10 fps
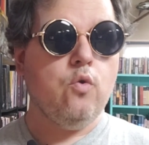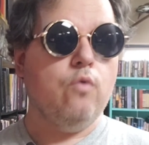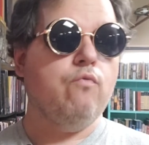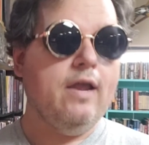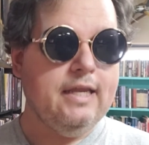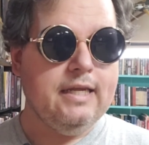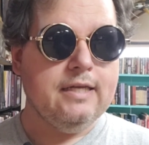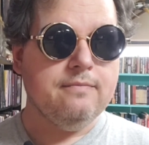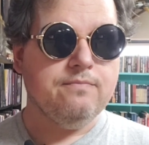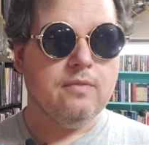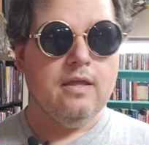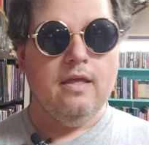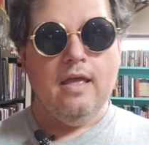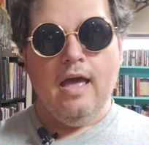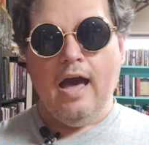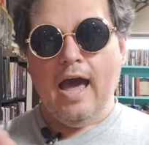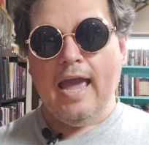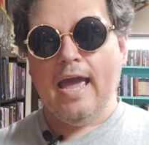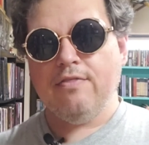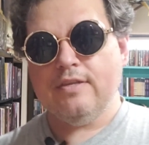you are running in. I
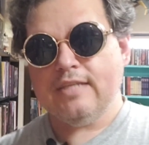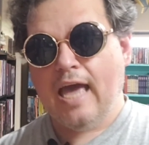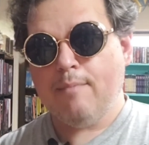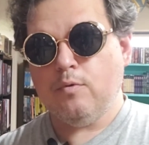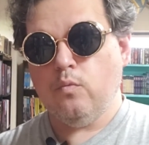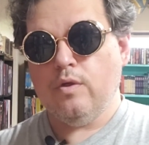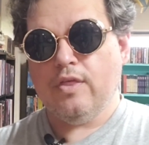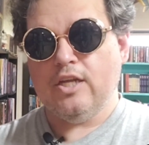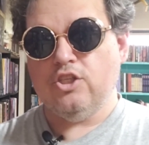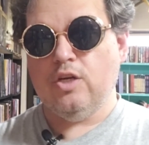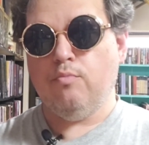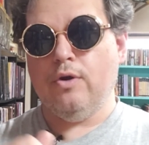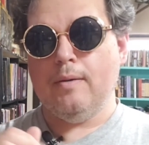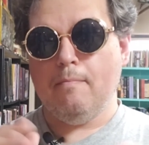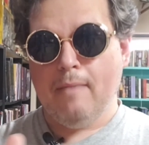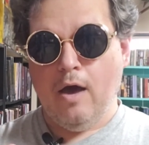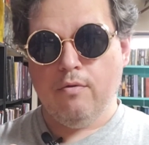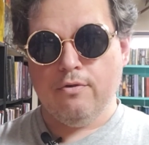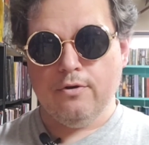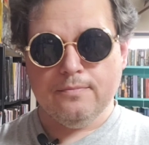had this happen with a gibbering
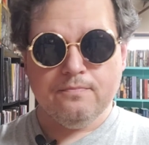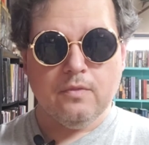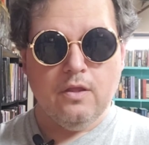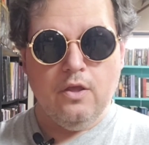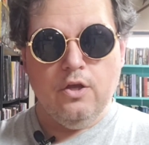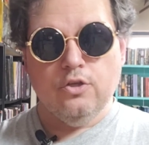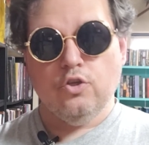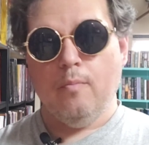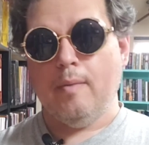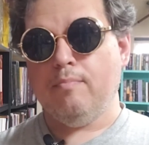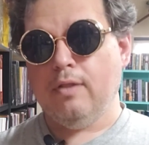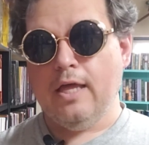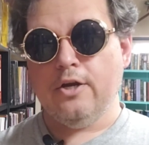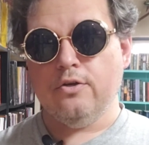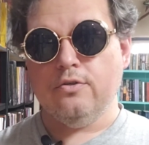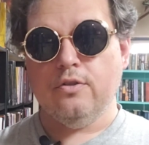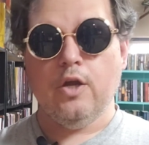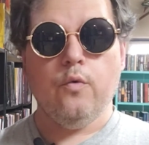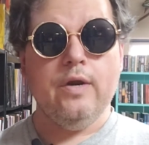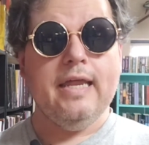mouther. So my players, they
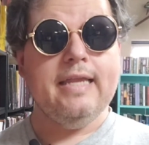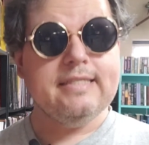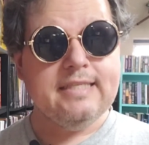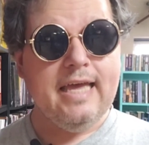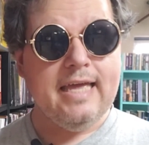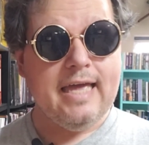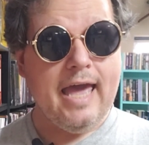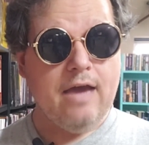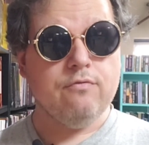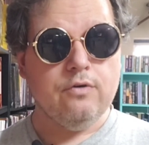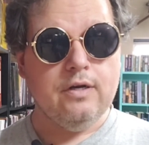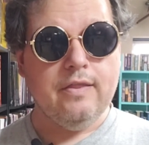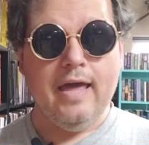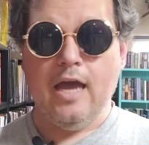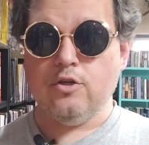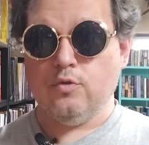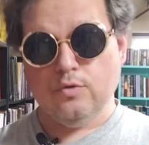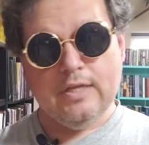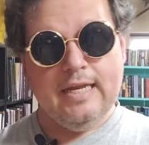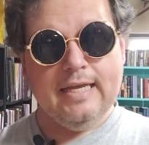were in a tavern, and they actually
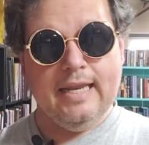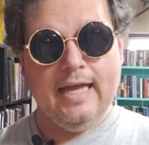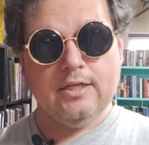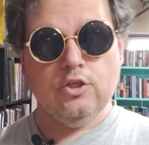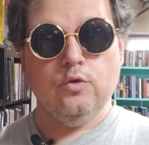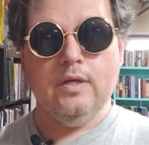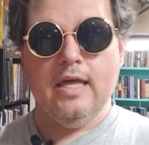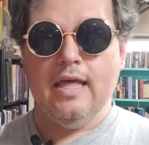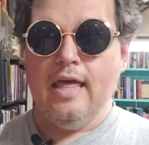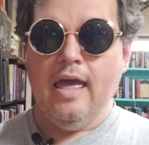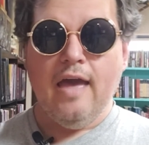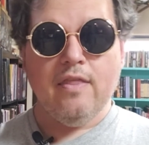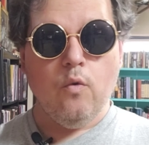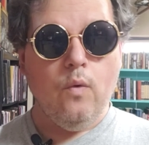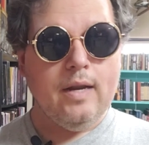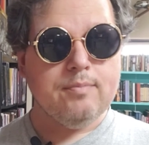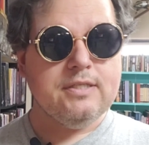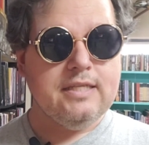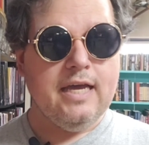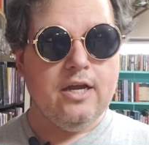was an inn connected to it, and they went
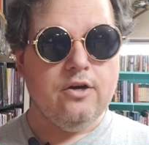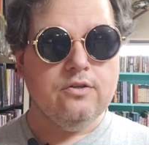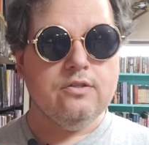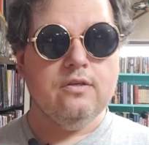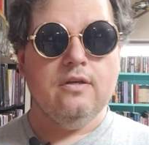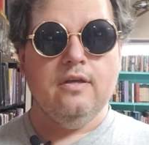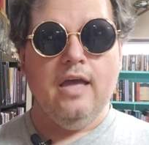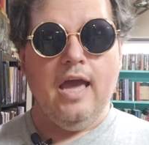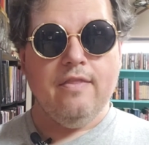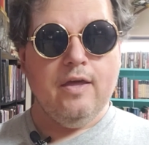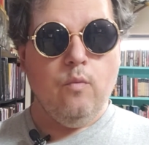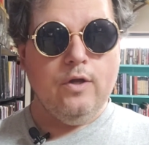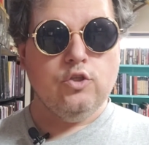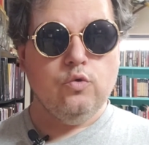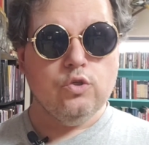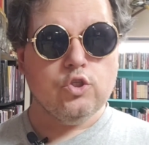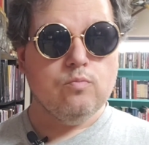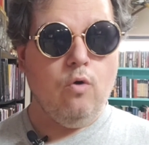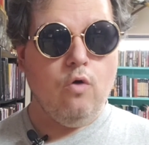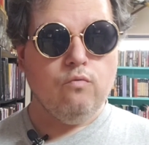upstairs and they went into a
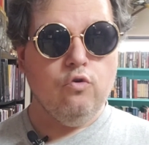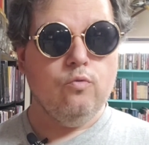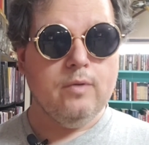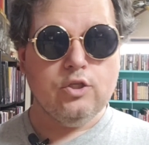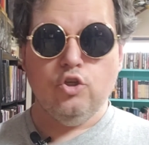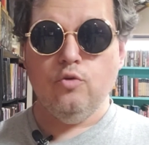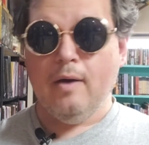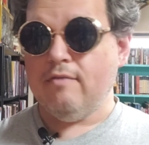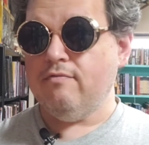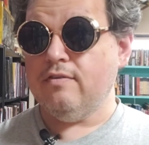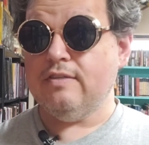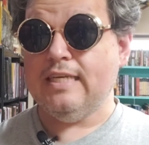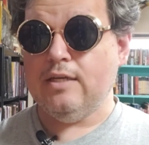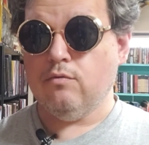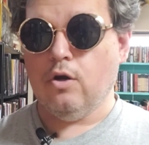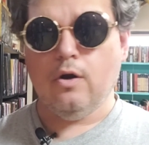small room, a 10 by 15